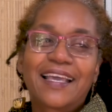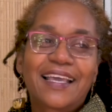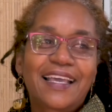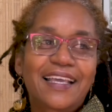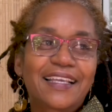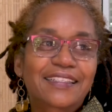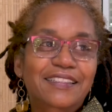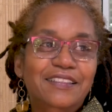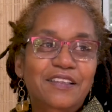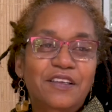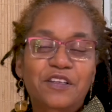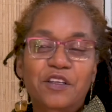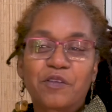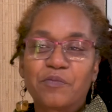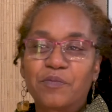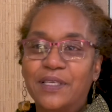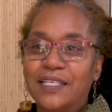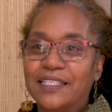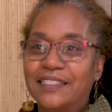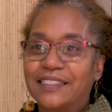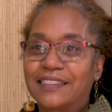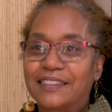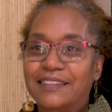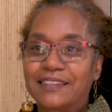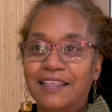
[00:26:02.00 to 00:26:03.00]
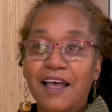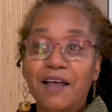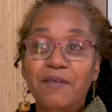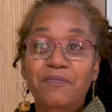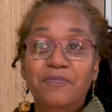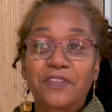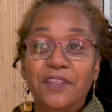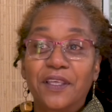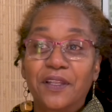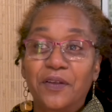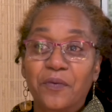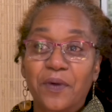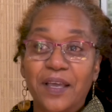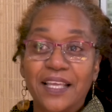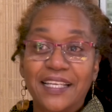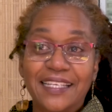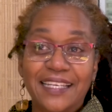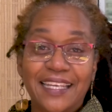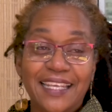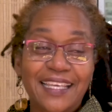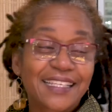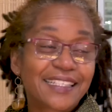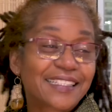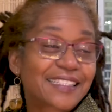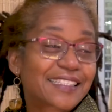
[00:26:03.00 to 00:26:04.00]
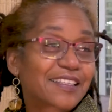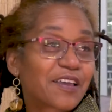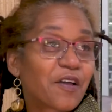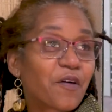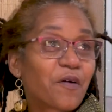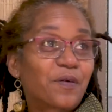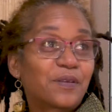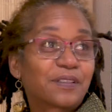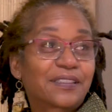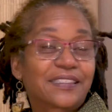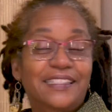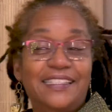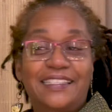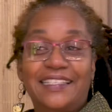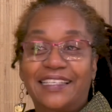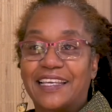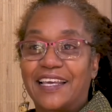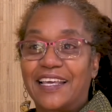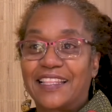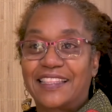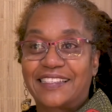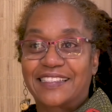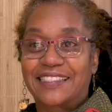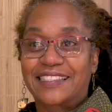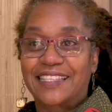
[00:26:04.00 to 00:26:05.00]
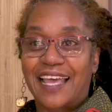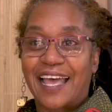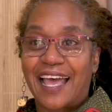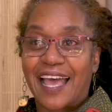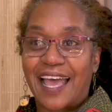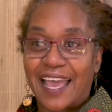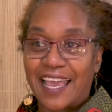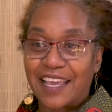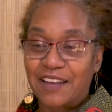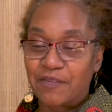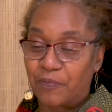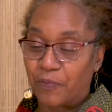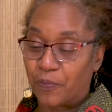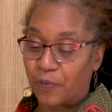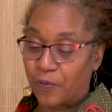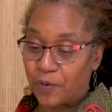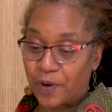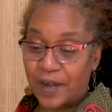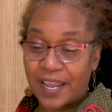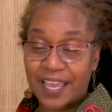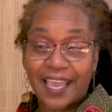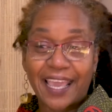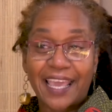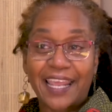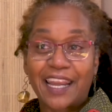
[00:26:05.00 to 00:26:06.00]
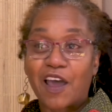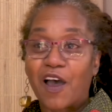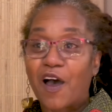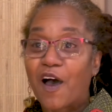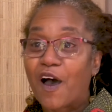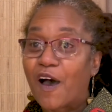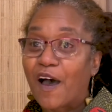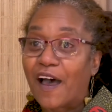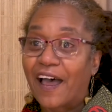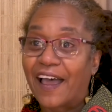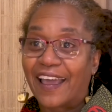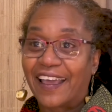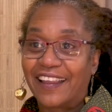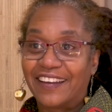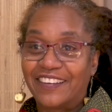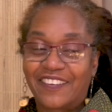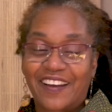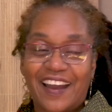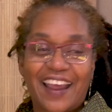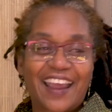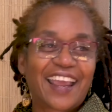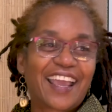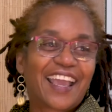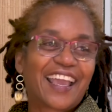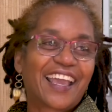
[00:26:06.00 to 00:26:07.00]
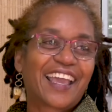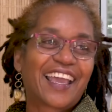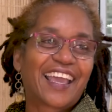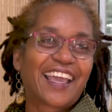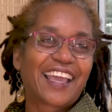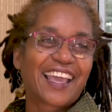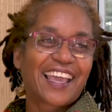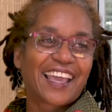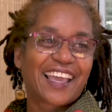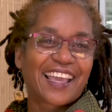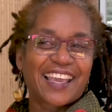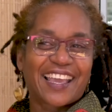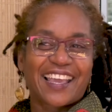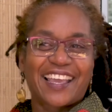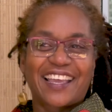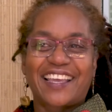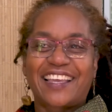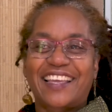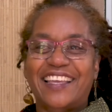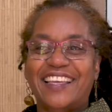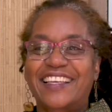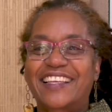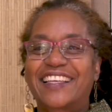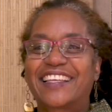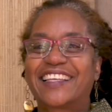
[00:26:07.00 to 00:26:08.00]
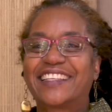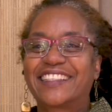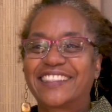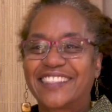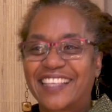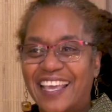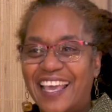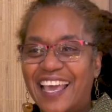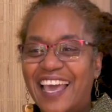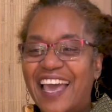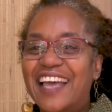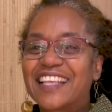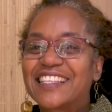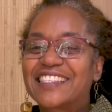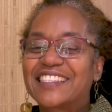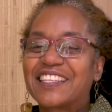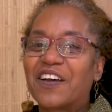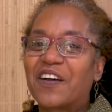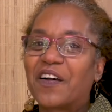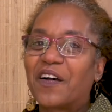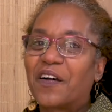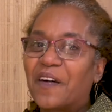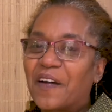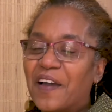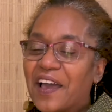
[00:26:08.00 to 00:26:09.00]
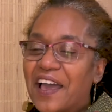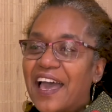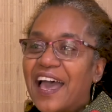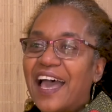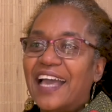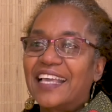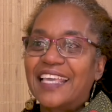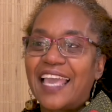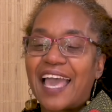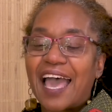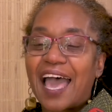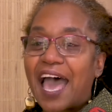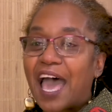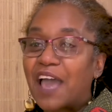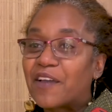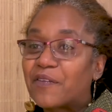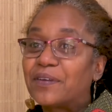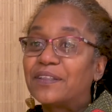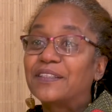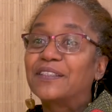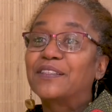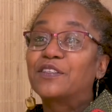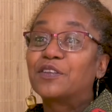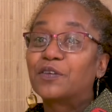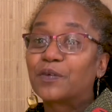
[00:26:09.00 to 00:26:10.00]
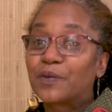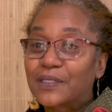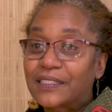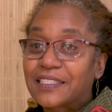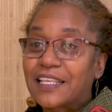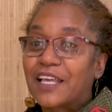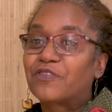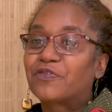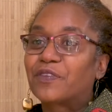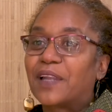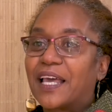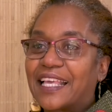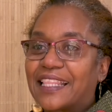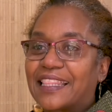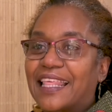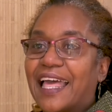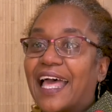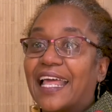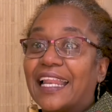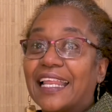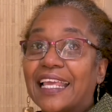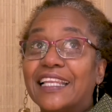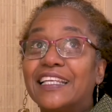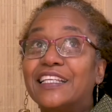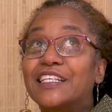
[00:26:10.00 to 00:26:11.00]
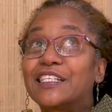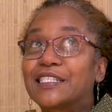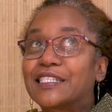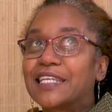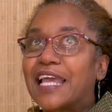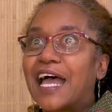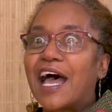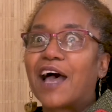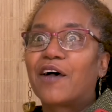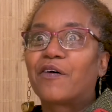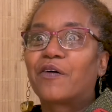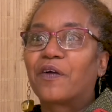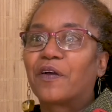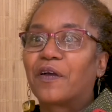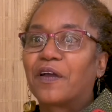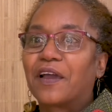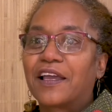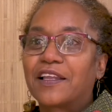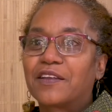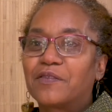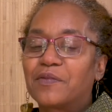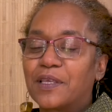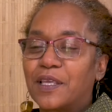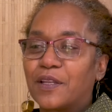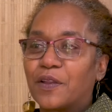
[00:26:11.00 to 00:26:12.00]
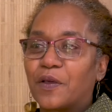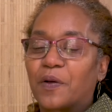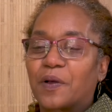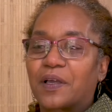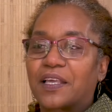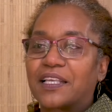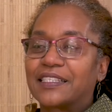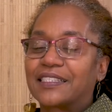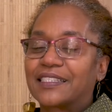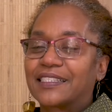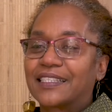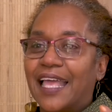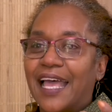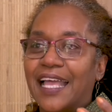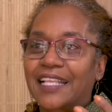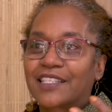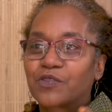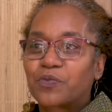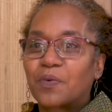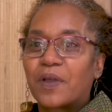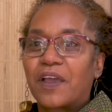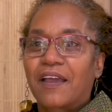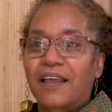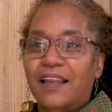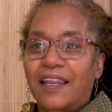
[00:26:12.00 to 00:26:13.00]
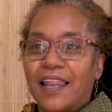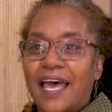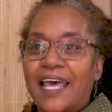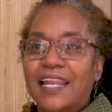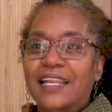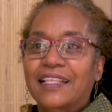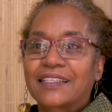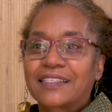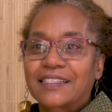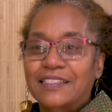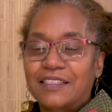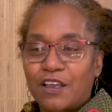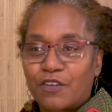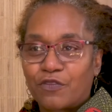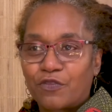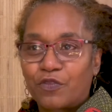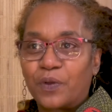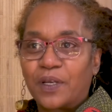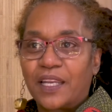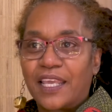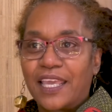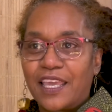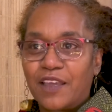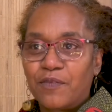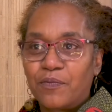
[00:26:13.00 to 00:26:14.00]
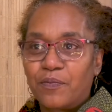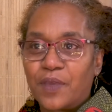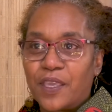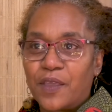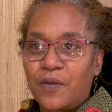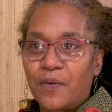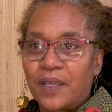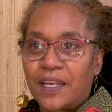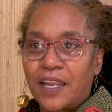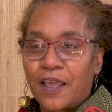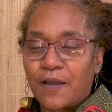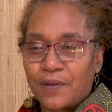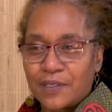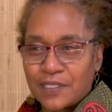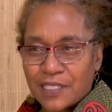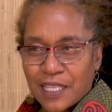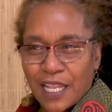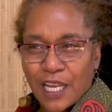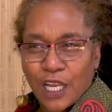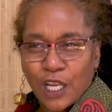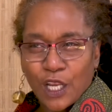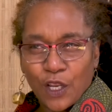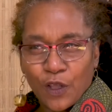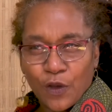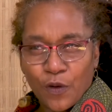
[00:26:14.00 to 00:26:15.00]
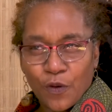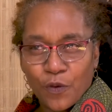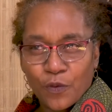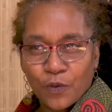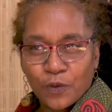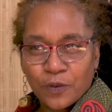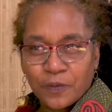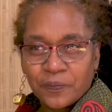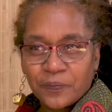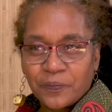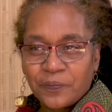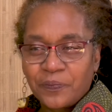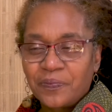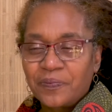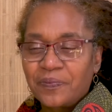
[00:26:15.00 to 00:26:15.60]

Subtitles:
it's going to be something when this goes to the other side, bring it on, right? So yeah, I would do stuff like that in the shower, because that's where a lot of stuff would hit me when I was alone.